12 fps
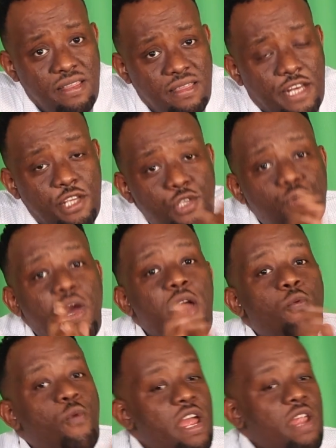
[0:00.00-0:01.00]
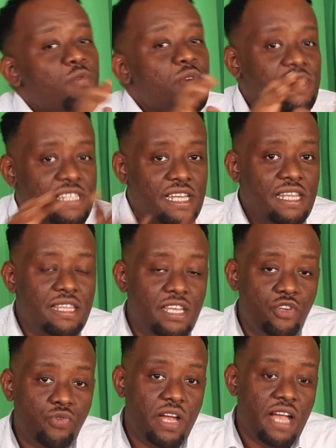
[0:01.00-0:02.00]
That is why when we study the
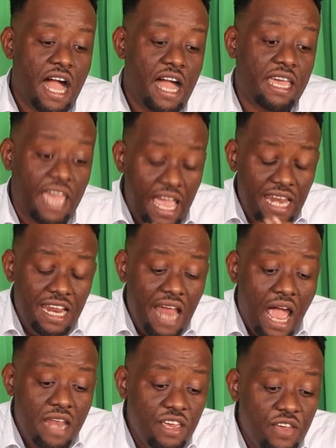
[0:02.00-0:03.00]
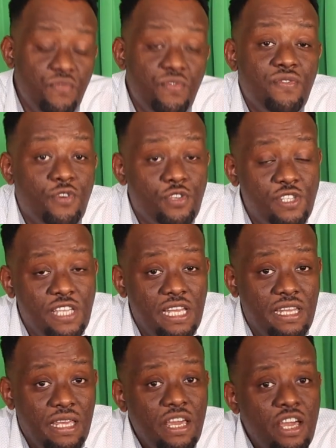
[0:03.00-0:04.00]
drug again in an in vivo
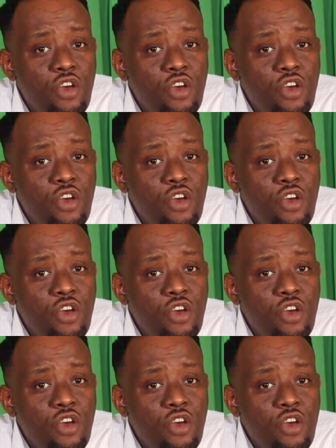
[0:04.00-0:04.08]
study,